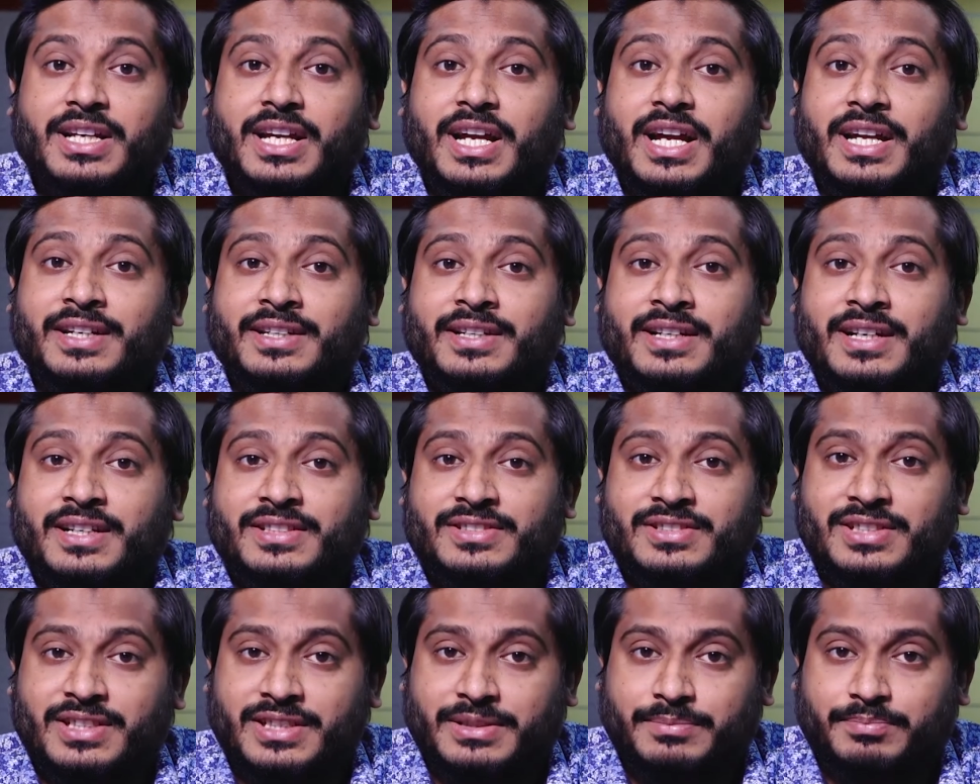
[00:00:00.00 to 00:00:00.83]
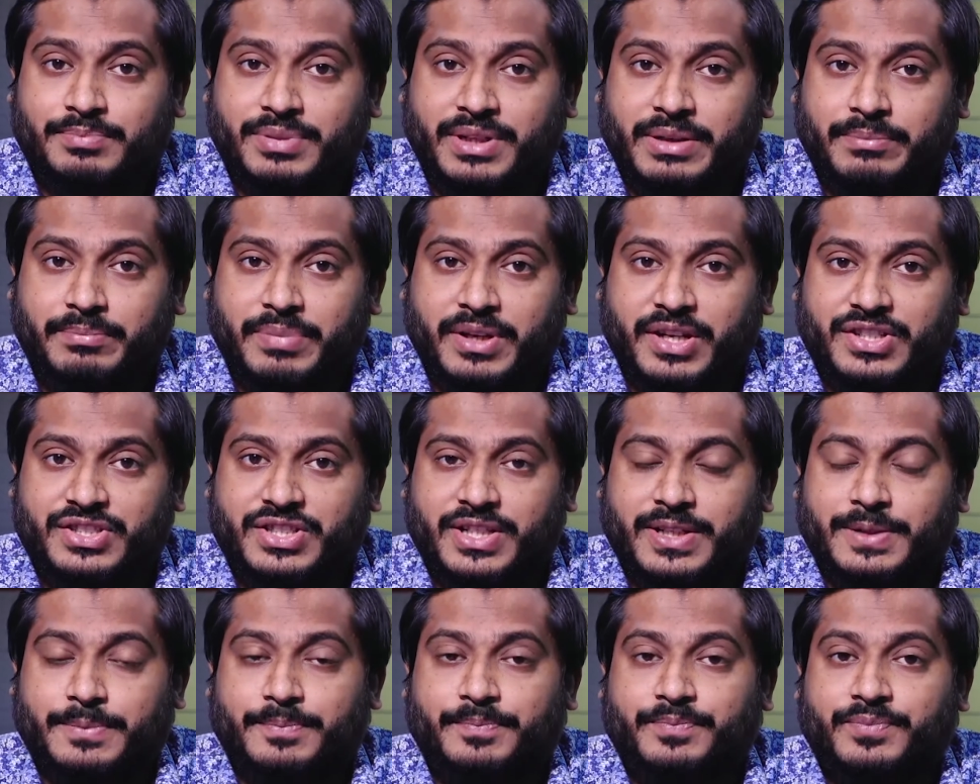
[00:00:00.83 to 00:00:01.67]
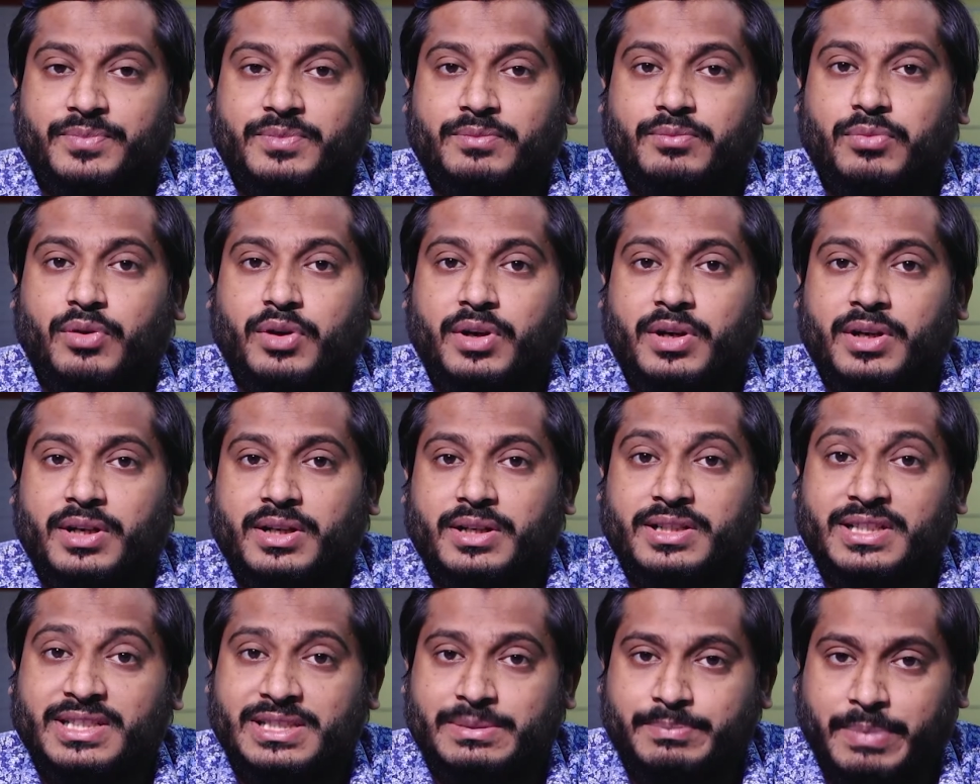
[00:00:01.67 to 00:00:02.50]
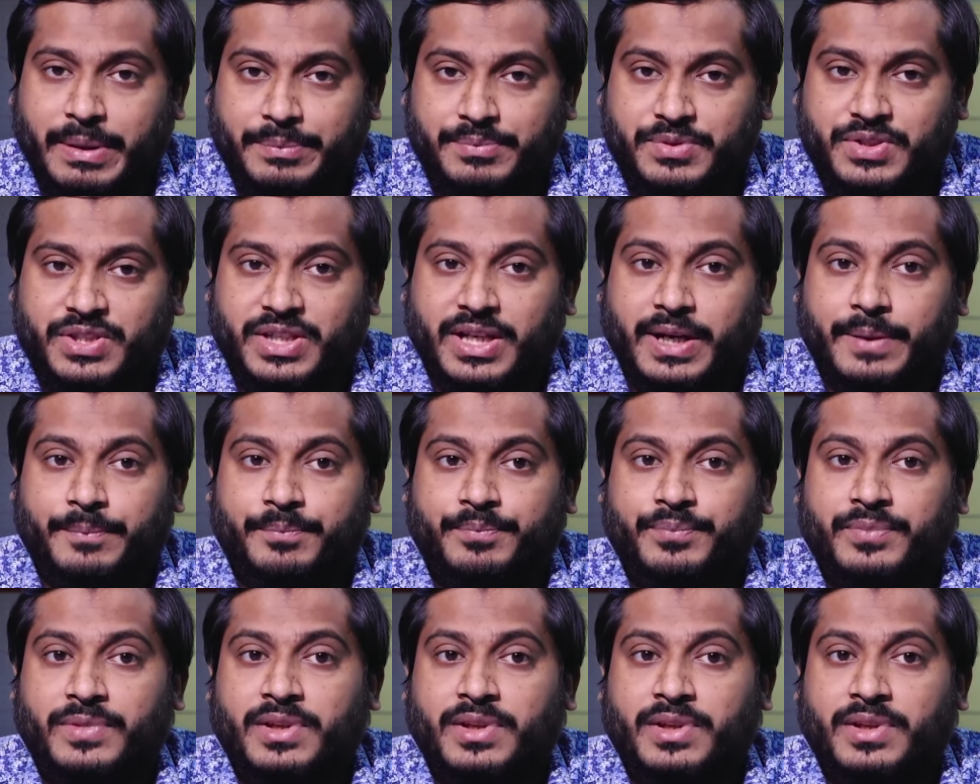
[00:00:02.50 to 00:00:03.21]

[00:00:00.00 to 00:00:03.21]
antacid preparation for dyspepsia.